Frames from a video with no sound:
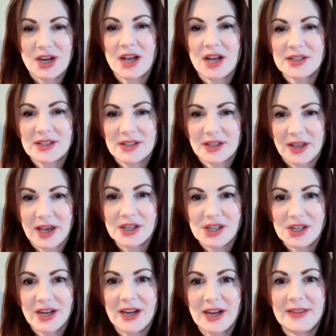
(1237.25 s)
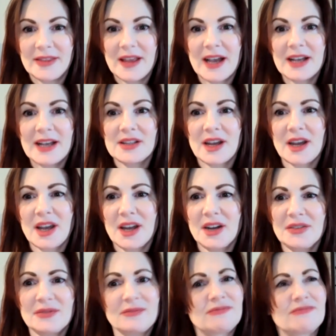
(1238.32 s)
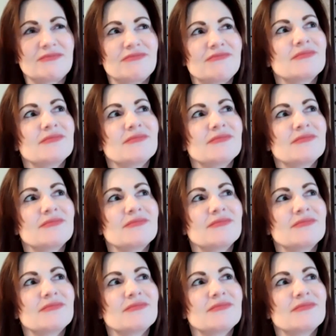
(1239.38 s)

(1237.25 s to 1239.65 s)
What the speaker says: not selection, and that kind of